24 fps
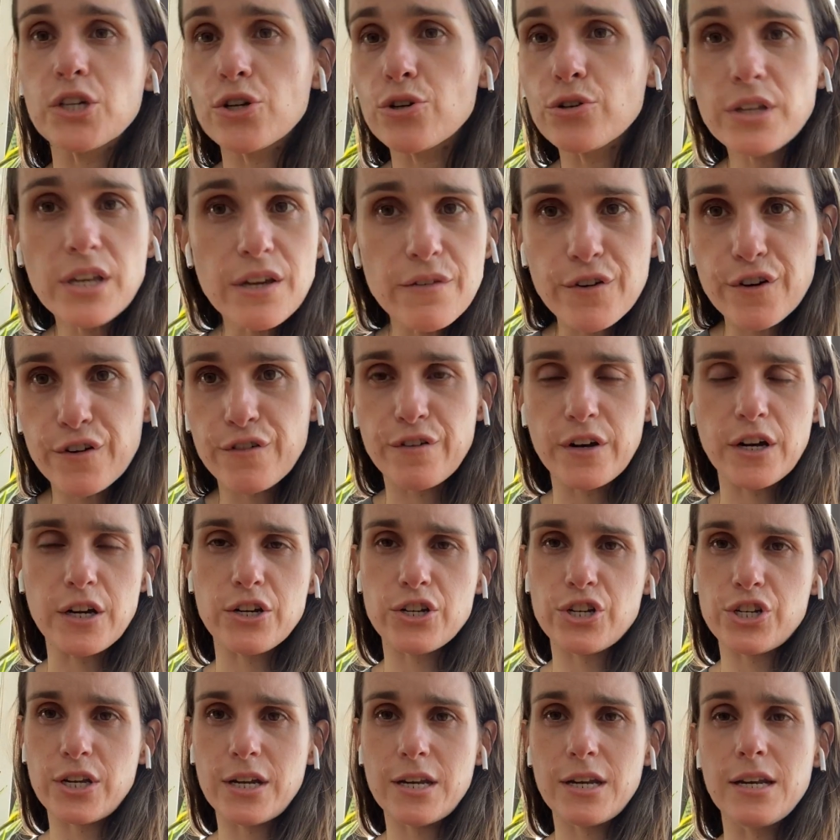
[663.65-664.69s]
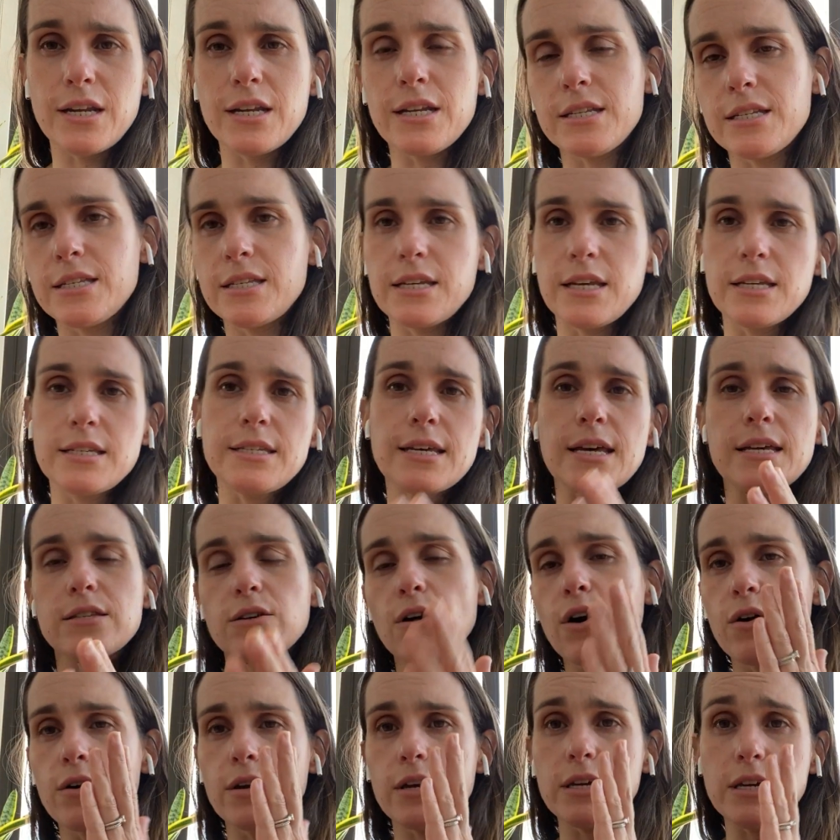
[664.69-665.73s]
your liver function, and it says
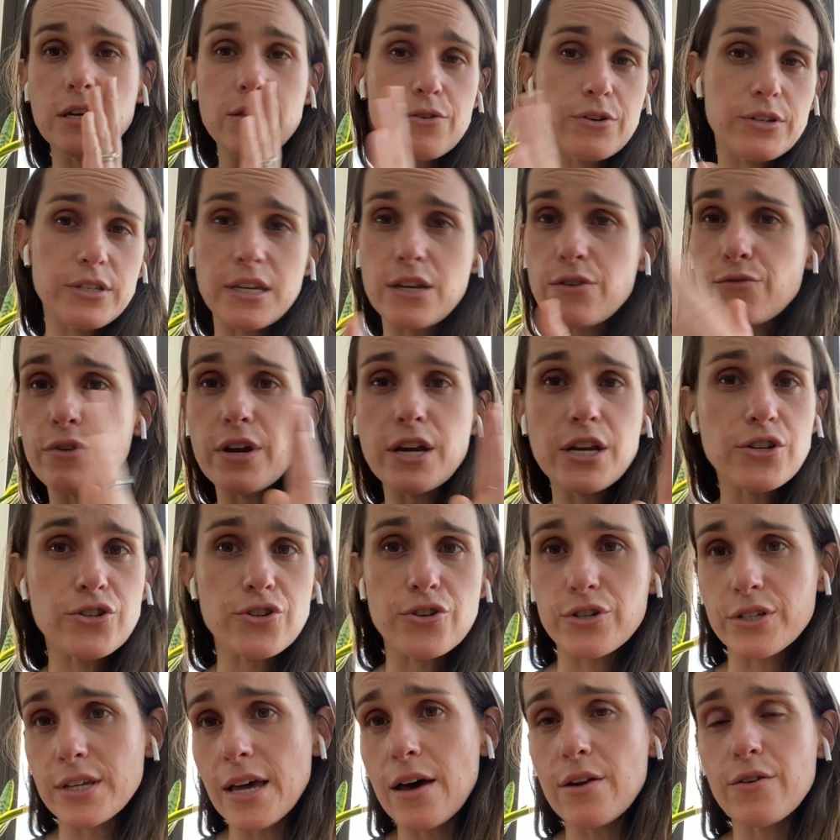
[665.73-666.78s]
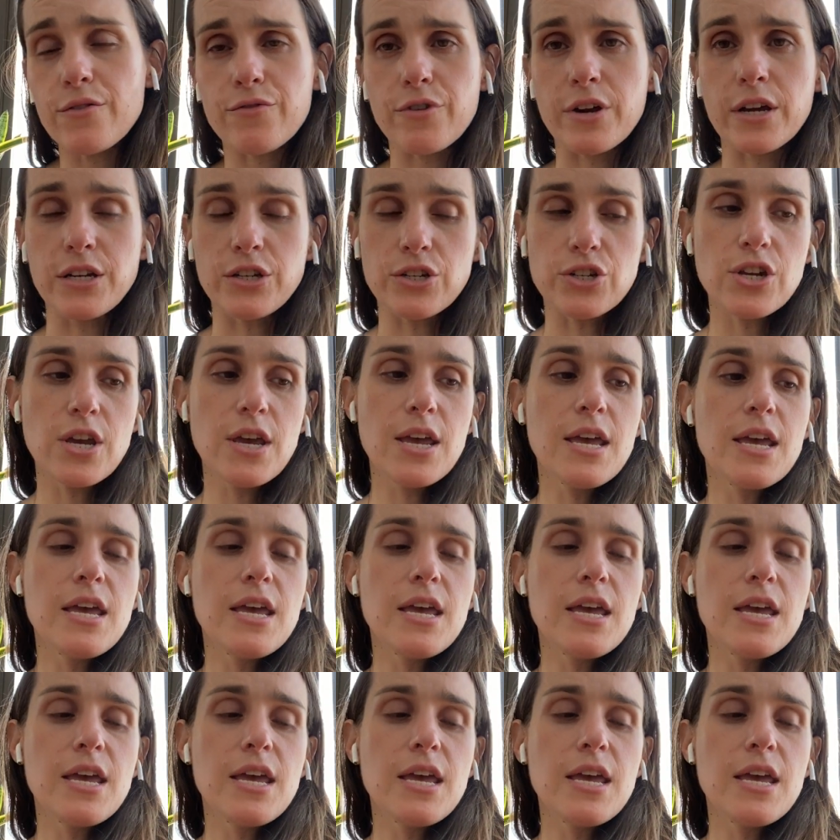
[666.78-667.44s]
either it's in range or it's out of range.